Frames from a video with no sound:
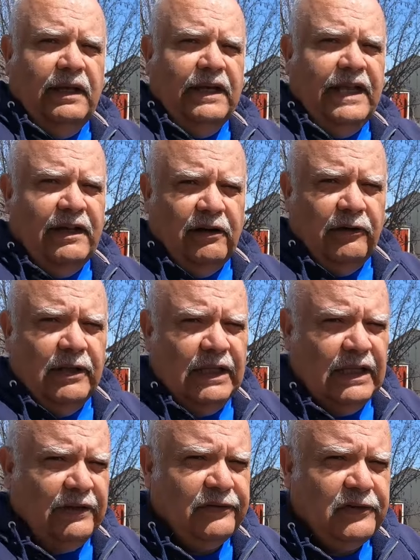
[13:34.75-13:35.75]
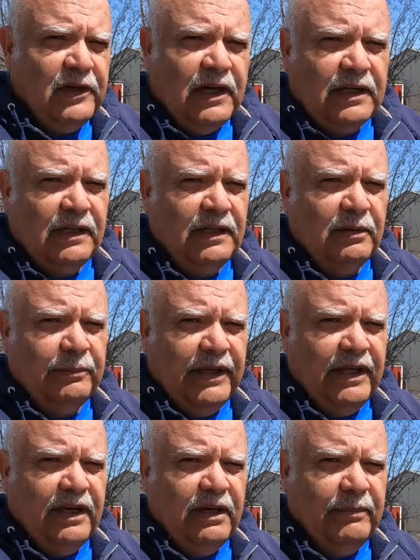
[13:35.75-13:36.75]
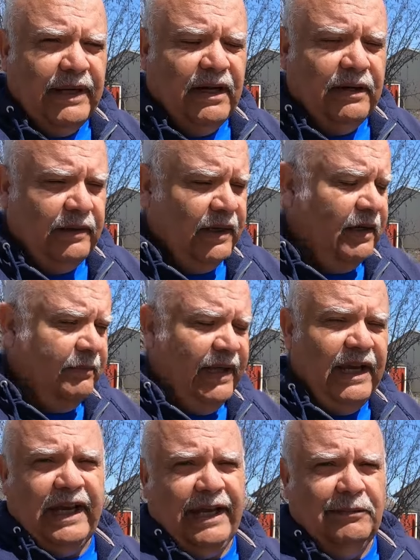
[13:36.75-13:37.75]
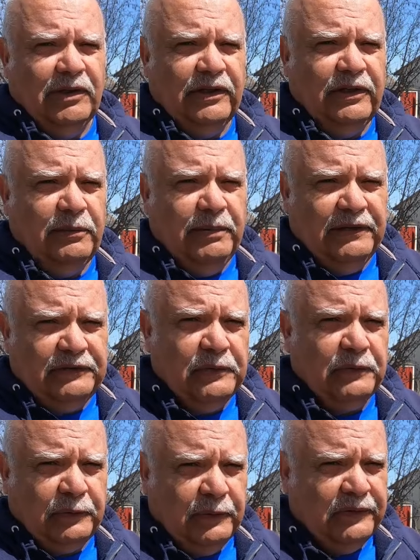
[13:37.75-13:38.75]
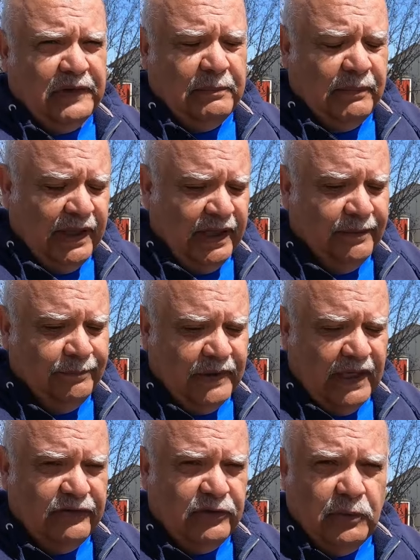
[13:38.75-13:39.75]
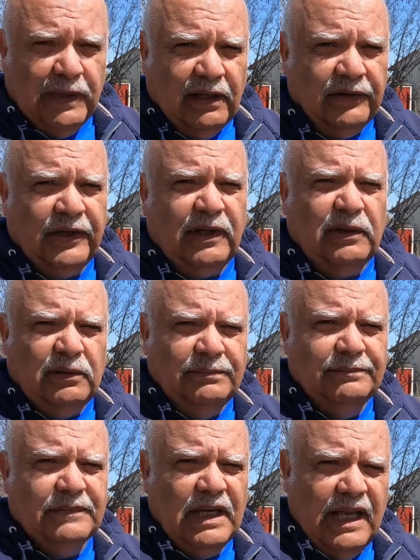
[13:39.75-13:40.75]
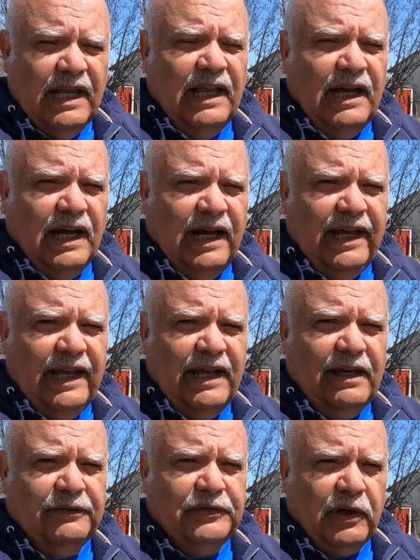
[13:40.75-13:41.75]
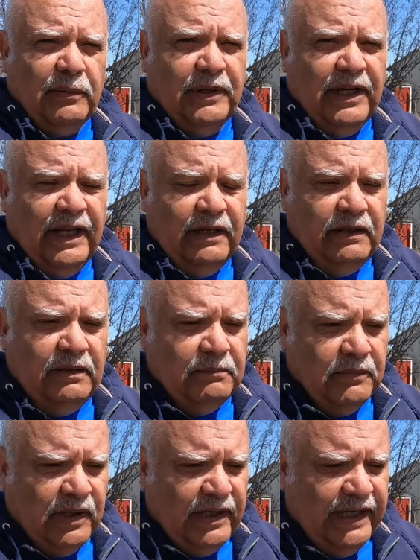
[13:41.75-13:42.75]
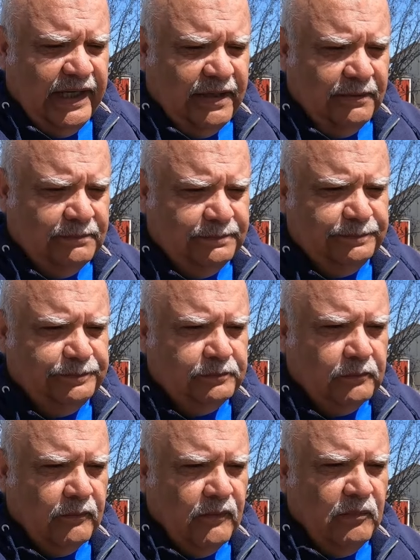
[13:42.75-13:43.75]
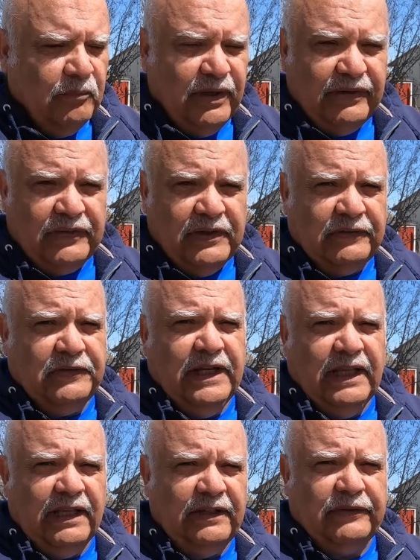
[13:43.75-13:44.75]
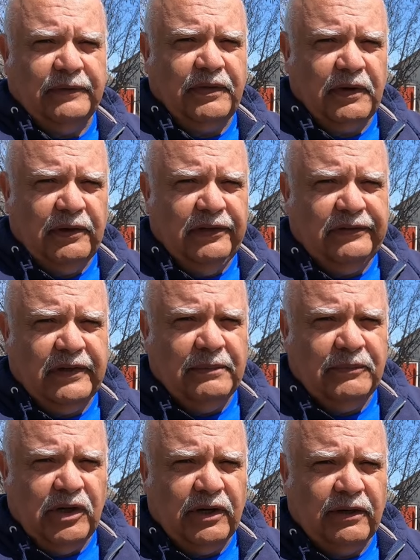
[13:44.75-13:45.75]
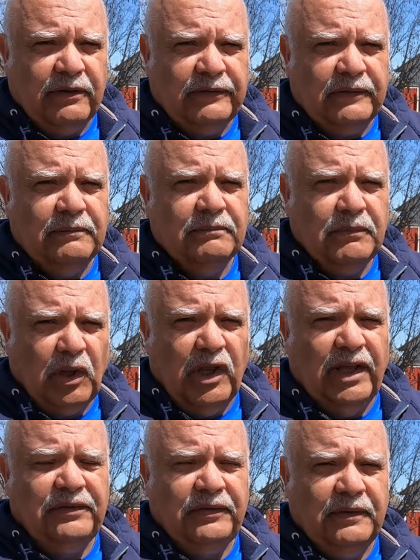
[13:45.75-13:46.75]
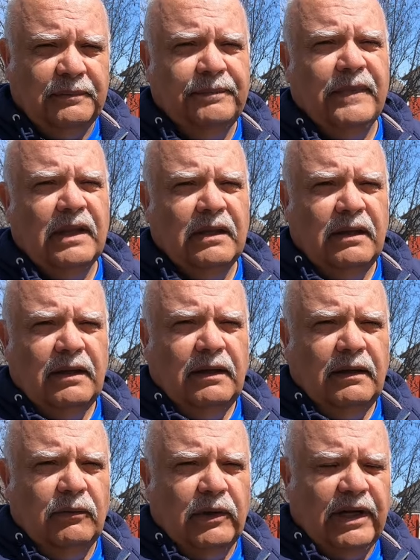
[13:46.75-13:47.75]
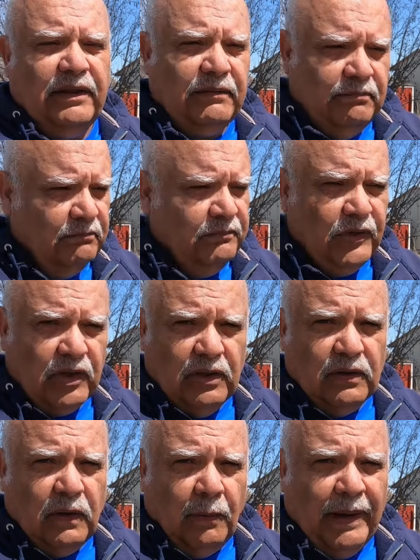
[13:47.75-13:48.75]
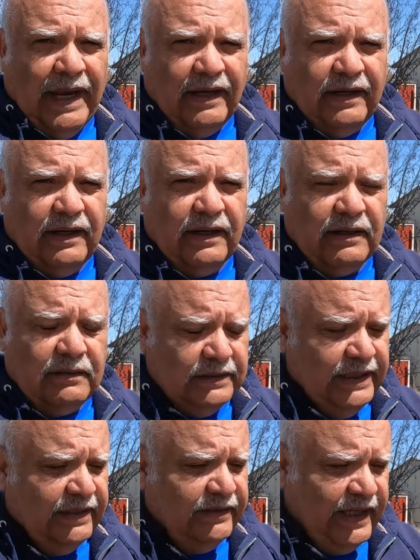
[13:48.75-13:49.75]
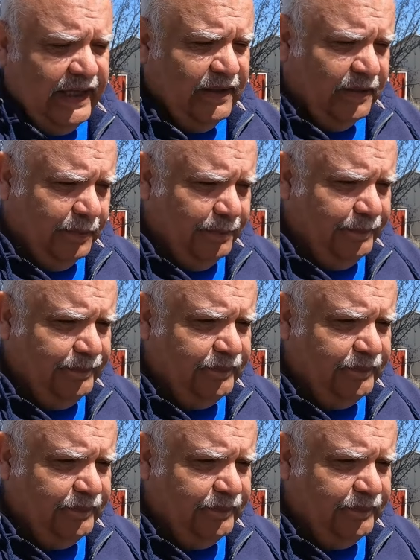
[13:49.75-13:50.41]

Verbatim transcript: Now, let's talk a little bit about not being able to do business with somebody. As you well know, I have terminated my business dealings of 30 some years plus with the local bank here in town.